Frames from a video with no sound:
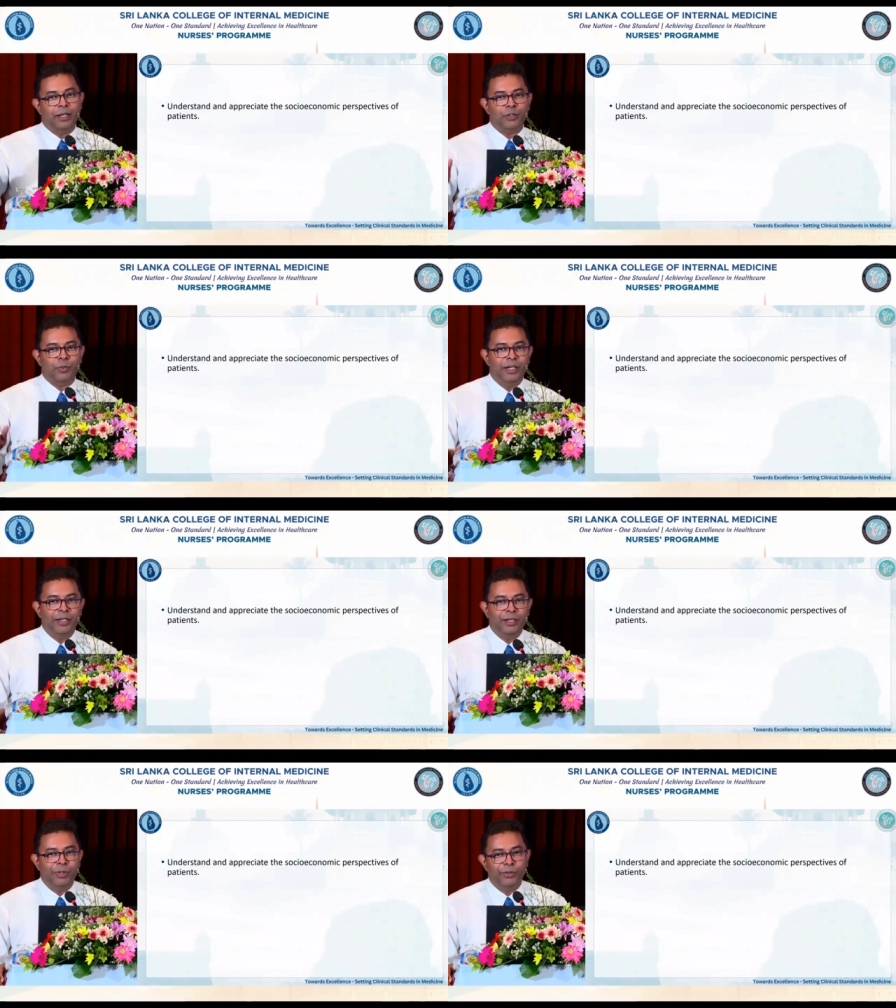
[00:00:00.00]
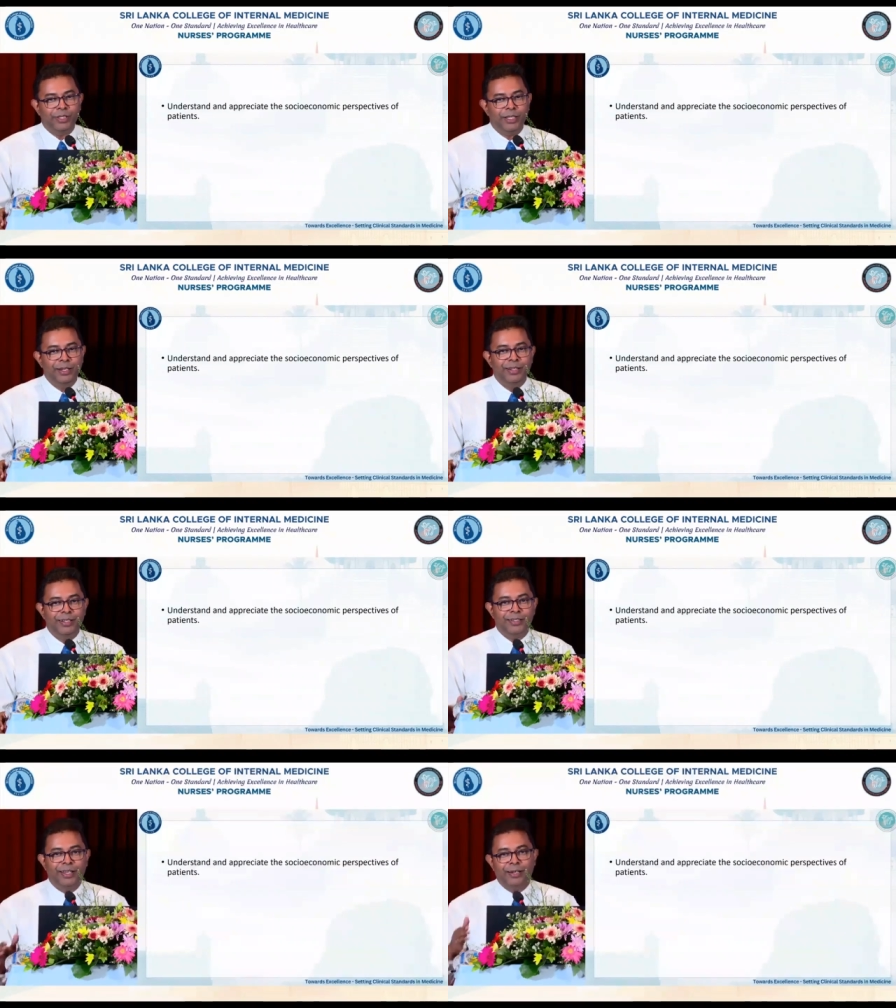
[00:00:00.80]
explaining about the
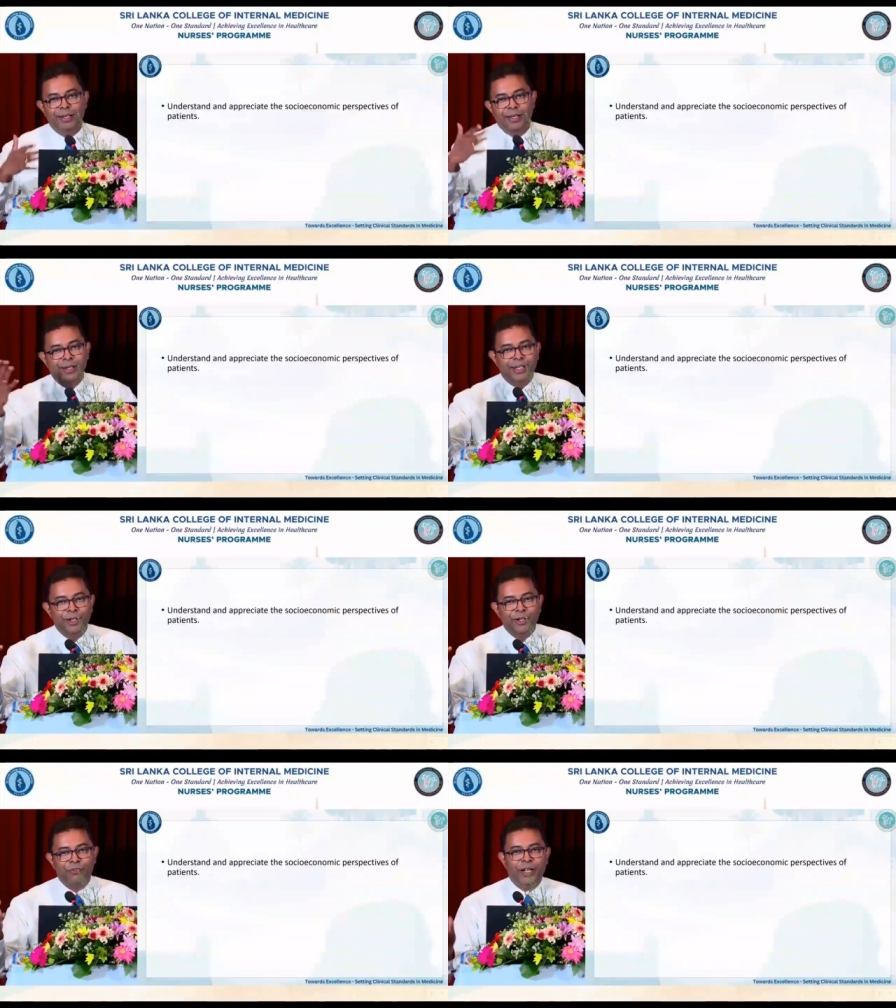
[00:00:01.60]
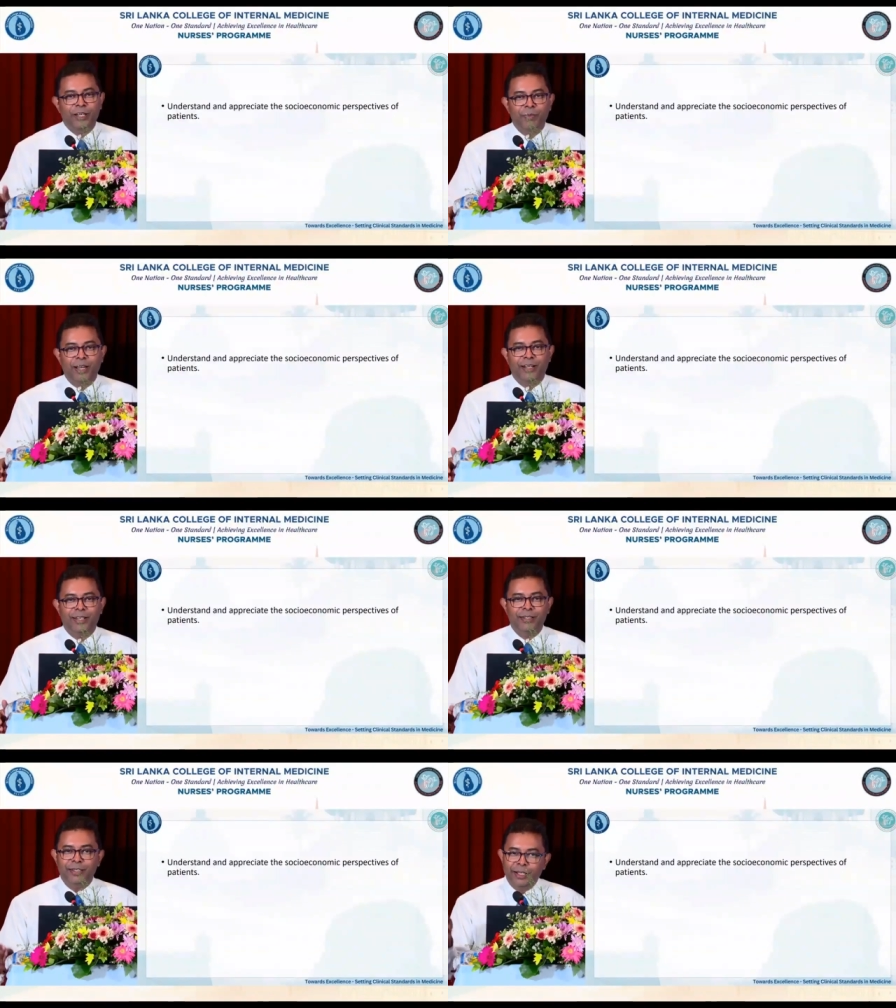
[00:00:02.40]
illness and need of antibiotics.